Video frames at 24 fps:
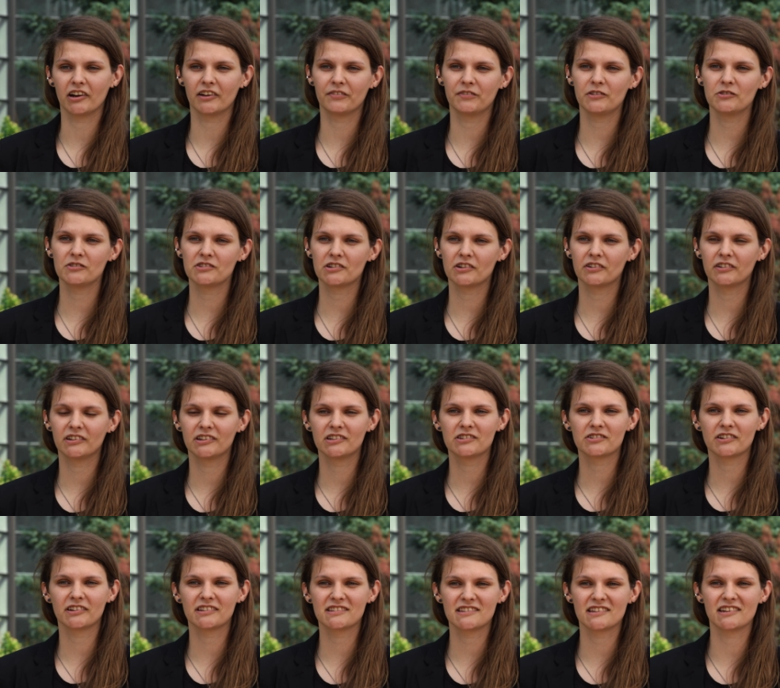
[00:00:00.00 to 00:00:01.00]
If you show
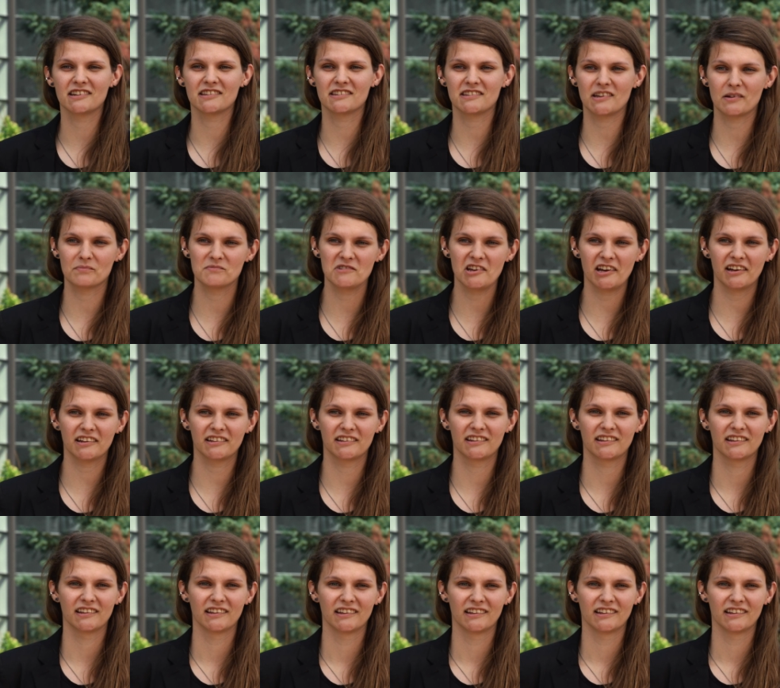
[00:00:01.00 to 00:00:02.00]
interest in a subject,